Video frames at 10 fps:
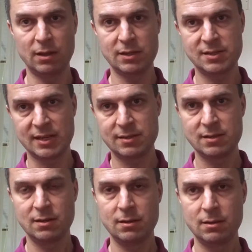and it
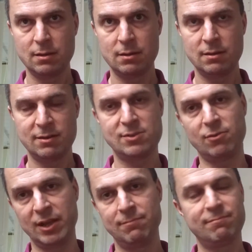says,
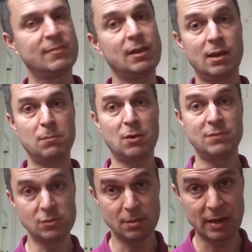sorry, I'm
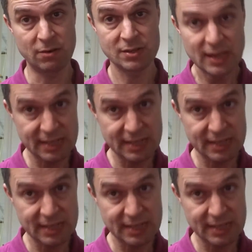confusing matters.